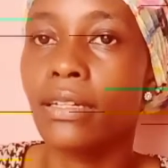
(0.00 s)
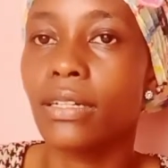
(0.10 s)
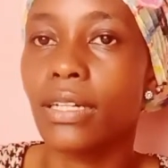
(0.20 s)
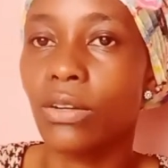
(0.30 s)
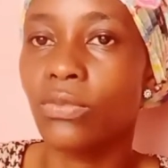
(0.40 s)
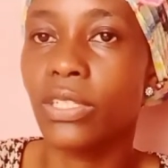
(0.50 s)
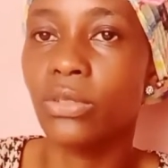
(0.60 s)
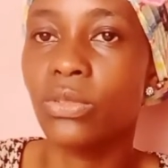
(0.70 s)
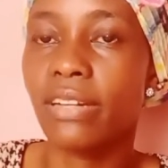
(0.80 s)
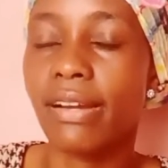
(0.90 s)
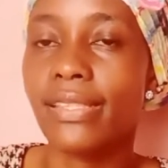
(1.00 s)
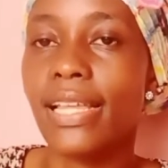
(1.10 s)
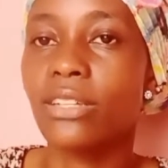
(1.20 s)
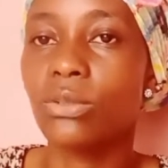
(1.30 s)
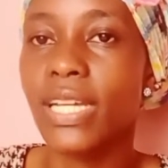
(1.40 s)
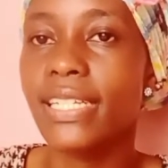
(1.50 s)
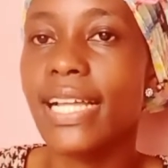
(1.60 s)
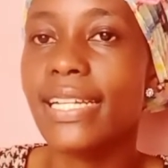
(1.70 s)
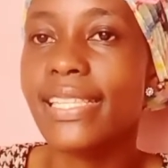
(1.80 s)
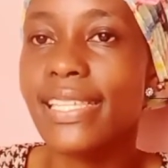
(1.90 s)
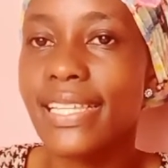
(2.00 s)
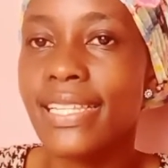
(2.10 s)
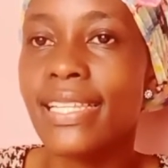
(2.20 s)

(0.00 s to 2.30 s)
of the uterus, and you get that this